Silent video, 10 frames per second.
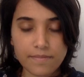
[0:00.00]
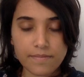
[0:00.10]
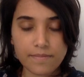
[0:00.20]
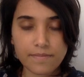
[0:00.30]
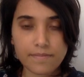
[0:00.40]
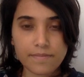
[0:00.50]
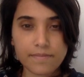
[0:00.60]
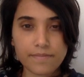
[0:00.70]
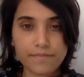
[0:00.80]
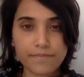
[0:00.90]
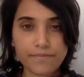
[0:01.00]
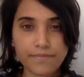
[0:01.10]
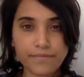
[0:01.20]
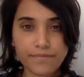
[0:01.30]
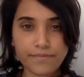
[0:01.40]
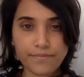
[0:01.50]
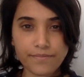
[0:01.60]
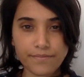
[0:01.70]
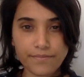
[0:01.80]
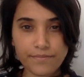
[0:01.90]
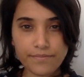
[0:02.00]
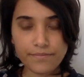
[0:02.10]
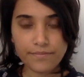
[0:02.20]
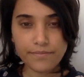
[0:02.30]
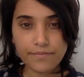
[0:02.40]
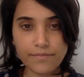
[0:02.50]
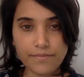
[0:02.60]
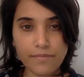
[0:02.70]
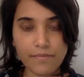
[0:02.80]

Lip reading: (silence)